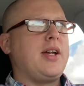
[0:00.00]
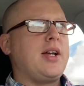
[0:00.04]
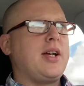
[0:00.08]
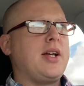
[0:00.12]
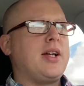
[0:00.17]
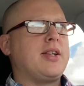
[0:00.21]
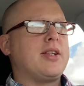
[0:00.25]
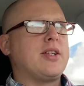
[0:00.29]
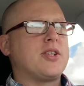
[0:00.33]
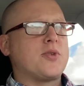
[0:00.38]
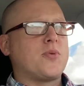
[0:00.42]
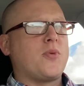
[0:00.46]

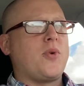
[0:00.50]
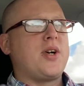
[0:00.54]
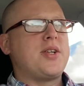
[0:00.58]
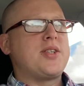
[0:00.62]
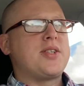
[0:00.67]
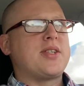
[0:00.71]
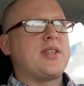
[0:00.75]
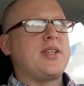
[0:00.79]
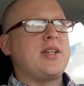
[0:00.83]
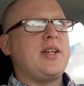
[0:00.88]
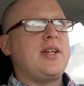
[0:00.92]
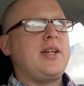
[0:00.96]
This
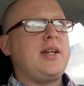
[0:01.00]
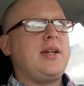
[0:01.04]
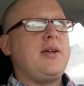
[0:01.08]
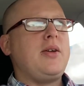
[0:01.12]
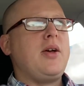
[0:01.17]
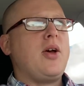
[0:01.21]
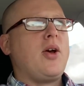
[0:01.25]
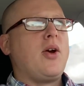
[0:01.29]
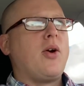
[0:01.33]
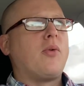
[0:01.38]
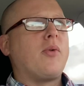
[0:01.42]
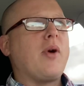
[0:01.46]
was the
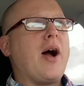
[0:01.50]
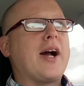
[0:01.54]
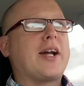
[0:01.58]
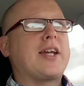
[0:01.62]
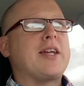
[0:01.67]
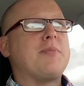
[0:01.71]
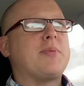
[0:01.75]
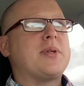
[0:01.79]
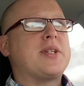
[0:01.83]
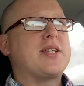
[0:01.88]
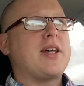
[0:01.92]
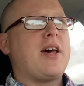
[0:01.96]

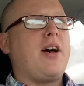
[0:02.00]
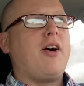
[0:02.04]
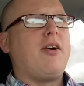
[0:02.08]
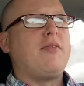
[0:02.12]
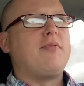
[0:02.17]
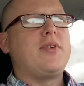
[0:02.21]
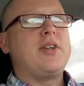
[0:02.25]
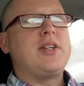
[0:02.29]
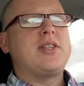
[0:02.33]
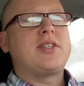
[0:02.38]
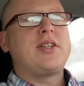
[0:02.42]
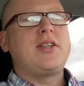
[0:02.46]
Rocky Patel
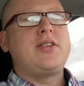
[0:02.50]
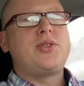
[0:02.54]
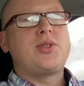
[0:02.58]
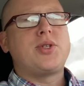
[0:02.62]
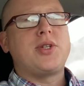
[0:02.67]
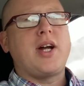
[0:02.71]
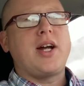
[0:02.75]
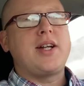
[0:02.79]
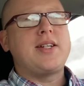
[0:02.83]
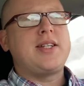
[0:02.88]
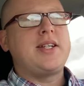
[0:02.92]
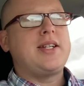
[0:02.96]
Vintage
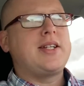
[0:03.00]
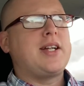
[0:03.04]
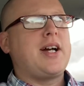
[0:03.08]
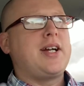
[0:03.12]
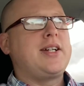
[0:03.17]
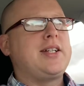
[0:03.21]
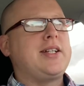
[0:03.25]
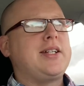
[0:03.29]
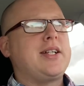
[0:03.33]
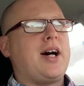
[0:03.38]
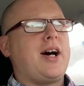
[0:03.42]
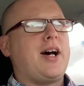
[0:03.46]

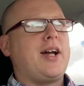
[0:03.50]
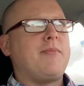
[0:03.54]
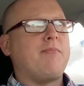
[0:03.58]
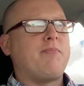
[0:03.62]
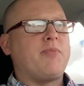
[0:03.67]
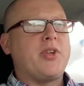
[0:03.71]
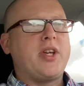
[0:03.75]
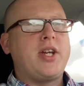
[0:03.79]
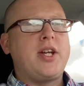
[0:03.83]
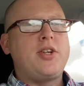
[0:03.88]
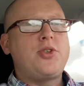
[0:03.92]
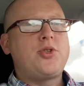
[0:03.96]

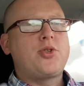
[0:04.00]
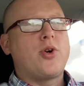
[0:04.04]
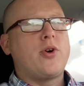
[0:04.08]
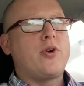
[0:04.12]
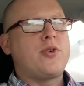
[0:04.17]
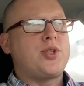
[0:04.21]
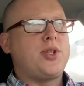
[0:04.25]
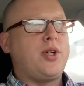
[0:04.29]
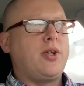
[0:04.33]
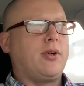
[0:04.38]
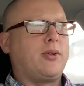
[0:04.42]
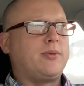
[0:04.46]
1999 in
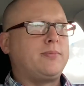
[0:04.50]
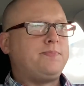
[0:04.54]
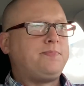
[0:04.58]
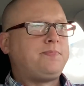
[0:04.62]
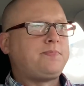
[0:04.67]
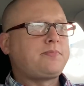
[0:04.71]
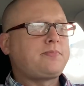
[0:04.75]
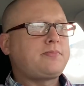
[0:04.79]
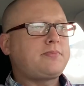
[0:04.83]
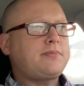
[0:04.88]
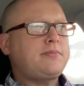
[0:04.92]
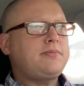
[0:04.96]
Churchill.
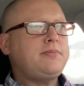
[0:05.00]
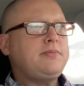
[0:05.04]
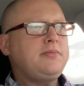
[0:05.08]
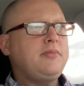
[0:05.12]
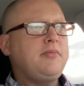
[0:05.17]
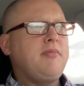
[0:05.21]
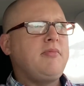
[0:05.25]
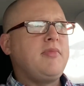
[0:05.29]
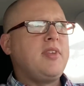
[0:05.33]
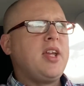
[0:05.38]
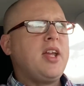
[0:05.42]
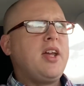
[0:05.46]

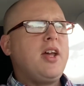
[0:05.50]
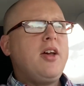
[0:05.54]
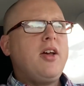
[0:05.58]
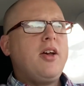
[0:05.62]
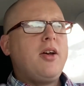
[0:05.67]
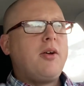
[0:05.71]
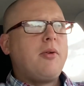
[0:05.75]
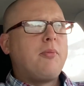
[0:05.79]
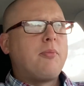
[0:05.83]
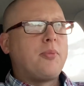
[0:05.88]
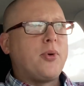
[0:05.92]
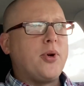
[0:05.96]

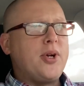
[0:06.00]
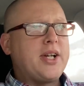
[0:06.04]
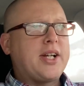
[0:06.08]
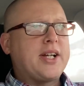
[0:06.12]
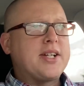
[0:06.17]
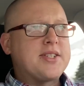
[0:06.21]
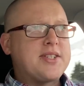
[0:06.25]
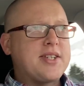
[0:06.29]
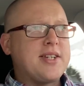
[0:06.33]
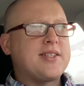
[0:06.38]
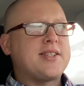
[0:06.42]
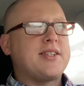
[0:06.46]
Pretty
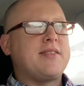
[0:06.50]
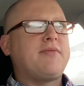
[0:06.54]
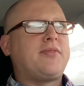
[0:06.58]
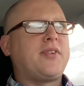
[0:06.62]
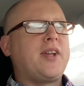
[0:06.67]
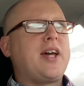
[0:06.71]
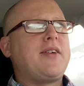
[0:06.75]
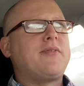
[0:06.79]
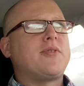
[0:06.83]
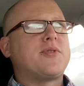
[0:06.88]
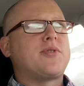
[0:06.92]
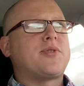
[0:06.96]
consistent
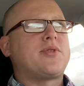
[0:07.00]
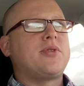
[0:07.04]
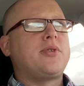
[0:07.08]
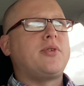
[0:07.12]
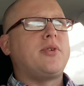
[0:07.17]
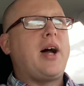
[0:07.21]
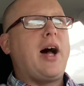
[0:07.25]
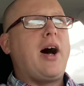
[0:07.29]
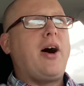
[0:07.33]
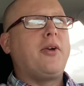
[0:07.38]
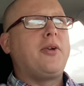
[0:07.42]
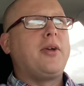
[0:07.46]
flavors
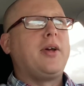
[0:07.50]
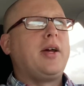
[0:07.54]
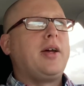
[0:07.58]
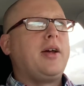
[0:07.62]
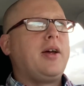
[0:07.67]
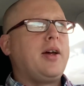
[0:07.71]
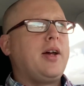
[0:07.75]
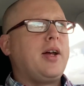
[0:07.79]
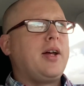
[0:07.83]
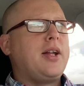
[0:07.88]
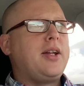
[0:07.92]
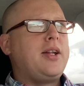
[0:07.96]
throughout.
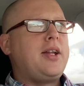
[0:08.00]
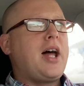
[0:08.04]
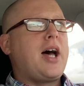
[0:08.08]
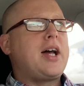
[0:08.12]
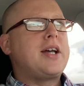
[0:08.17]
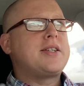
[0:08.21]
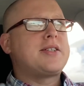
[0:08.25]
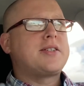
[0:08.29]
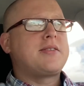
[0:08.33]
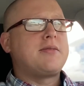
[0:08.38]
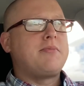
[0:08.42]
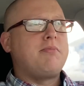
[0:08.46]

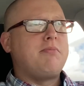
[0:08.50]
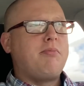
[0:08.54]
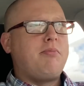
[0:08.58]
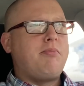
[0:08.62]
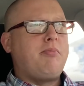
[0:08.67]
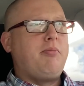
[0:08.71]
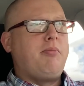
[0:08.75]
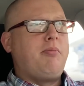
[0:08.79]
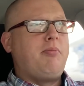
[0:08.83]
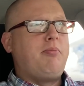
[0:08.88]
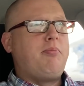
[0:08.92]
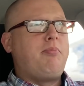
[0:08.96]
Nice,
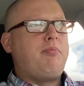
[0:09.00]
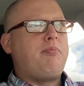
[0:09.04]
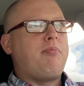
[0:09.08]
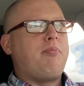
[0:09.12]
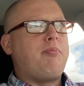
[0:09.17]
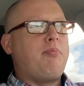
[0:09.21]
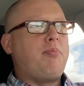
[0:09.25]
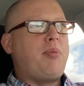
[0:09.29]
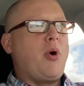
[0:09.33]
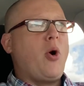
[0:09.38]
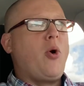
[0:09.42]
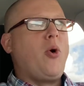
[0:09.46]

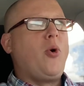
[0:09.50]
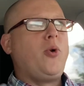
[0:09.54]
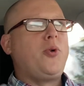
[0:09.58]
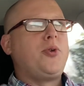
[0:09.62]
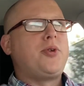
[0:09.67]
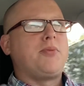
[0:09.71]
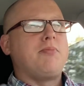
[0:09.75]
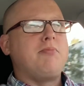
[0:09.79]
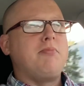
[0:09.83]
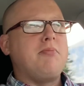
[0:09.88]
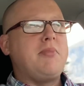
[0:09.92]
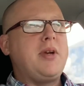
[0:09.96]

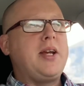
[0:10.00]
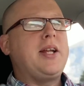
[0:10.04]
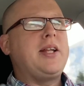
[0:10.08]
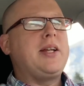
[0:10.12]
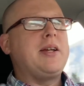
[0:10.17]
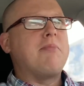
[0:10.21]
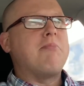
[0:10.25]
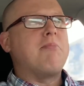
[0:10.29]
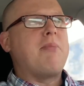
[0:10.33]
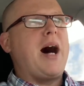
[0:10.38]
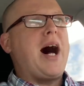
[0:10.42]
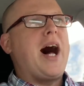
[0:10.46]
bold,
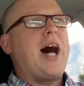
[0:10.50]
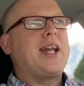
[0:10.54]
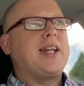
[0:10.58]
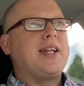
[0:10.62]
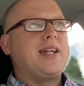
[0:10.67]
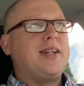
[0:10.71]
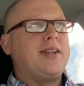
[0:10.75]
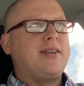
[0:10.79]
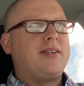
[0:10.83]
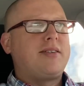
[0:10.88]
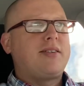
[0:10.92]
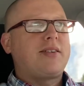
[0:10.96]
medium
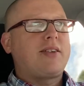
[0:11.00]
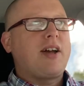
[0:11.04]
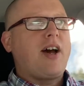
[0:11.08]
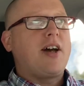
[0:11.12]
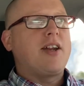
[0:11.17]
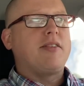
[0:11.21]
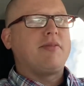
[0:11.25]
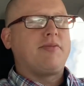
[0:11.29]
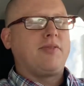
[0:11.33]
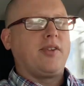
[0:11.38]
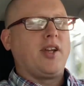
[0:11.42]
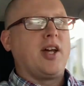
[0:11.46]
body
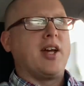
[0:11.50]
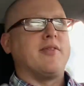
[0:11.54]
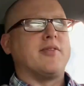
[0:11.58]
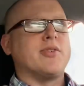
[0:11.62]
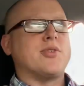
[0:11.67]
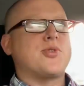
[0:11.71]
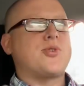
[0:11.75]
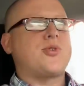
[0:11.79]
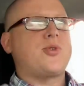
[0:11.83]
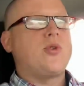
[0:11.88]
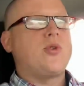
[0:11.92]
kind of flavors too,